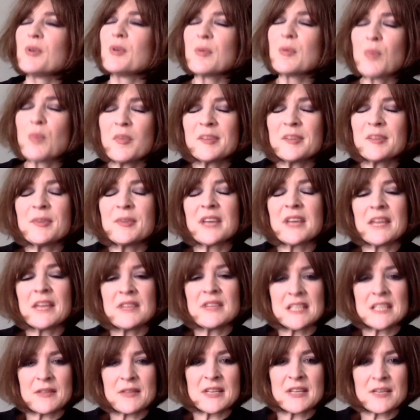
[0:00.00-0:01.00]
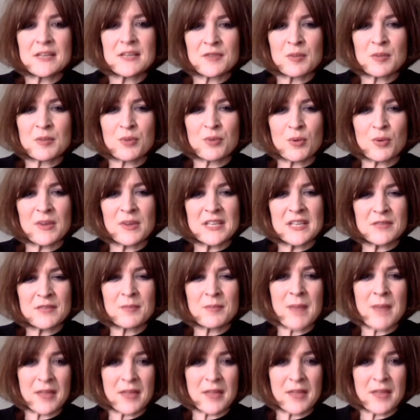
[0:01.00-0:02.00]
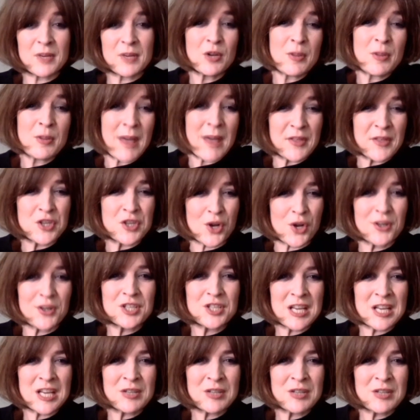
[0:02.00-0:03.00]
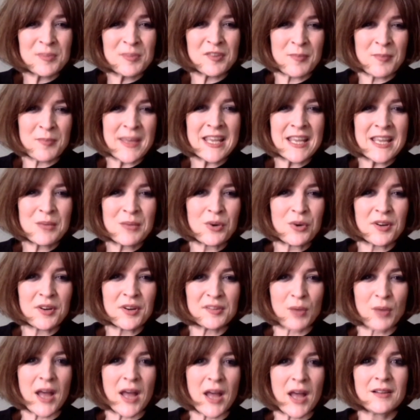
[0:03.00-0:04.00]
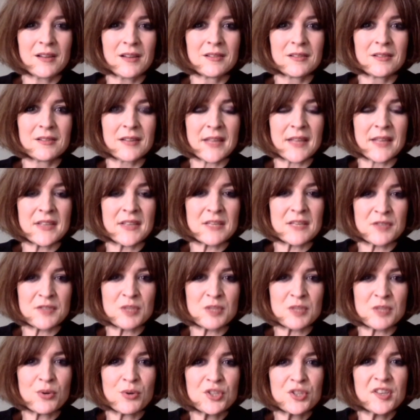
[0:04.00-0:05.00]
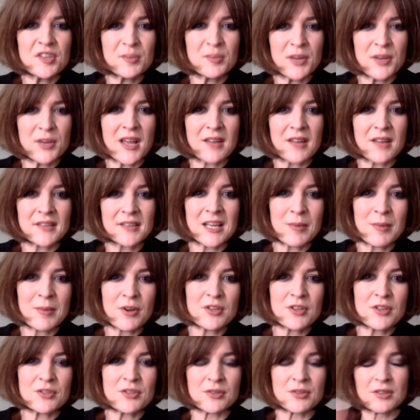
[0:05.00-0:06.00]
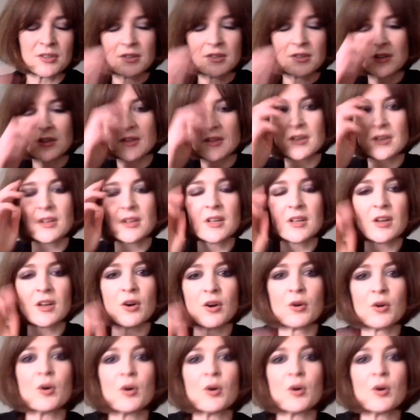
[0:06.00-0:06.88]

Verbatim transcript: what was about the different methodology in terms of making work as well, like the different approaches were you asking about, or how